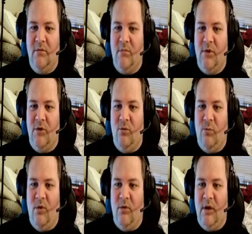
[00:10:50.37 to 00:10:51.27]
but you
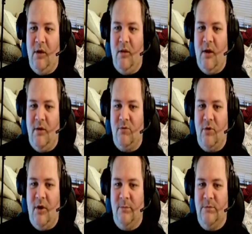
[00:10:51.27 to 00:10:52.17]
will get a lot of
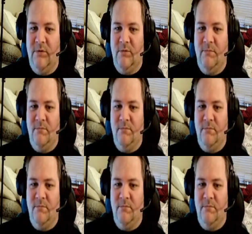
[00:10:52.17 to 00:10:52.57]
drops.